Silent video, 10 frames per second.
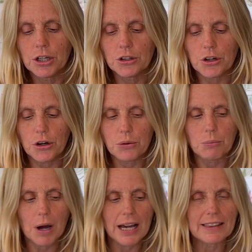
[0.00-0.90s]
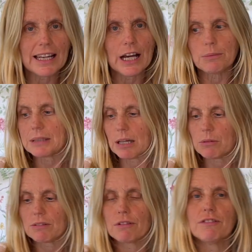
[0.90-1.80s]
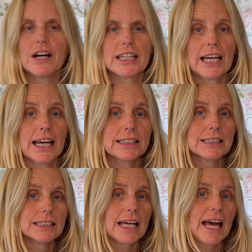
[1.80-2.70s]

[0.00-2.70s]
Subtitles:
know why that helps get rid of the phytic acid.